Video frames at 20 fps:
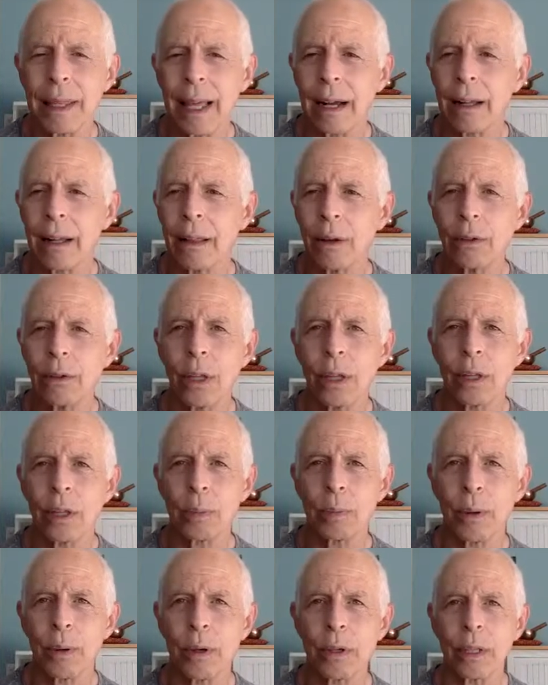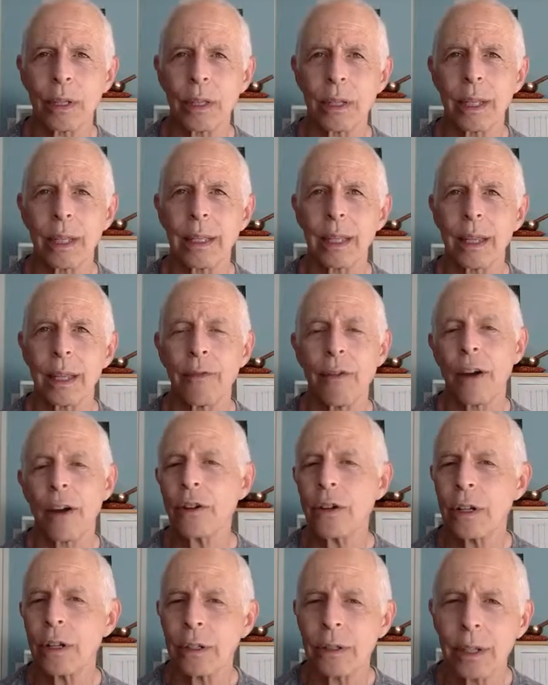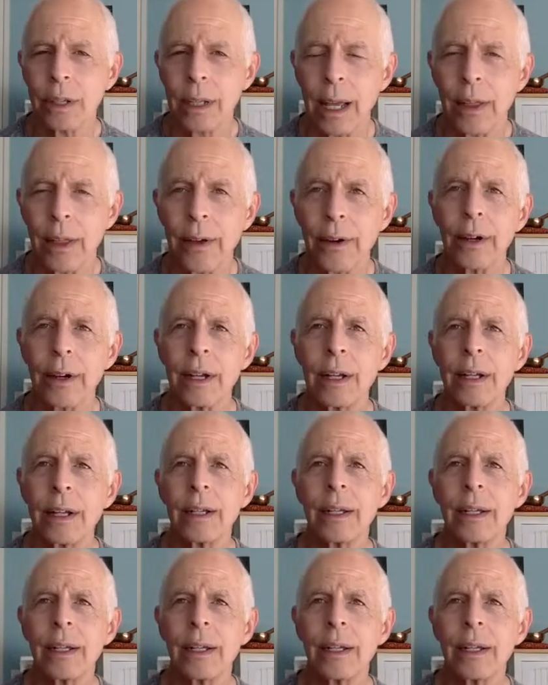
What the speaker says: that close to this person, that they're functional together,